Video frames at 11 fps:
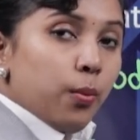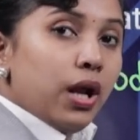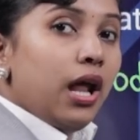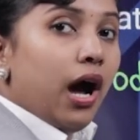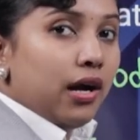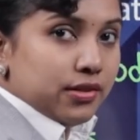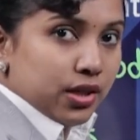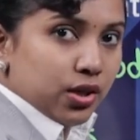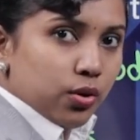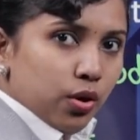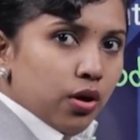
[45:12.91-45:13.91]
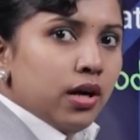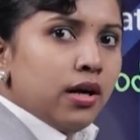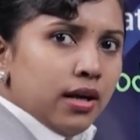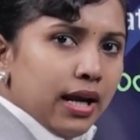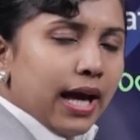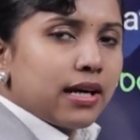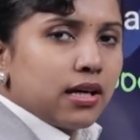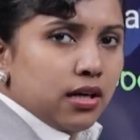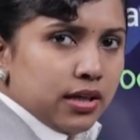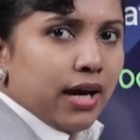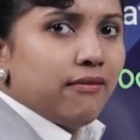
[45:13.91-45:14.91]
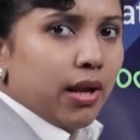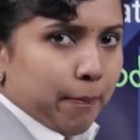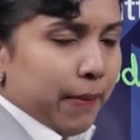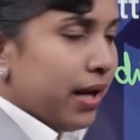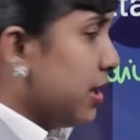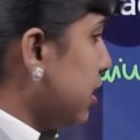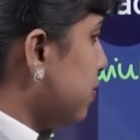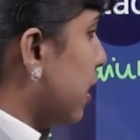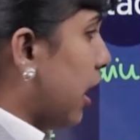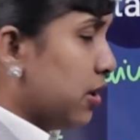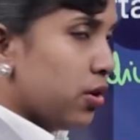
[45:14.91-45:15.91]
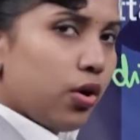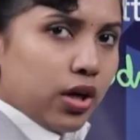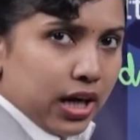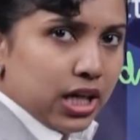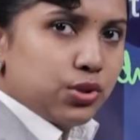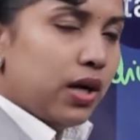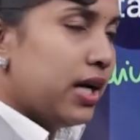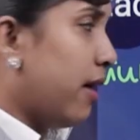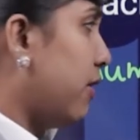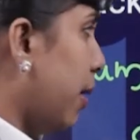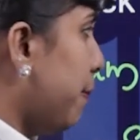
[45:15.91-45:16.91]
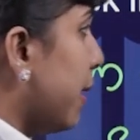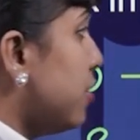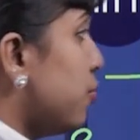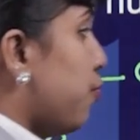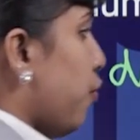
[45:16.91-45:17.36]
will undergo like a development. It will undergo gradual development to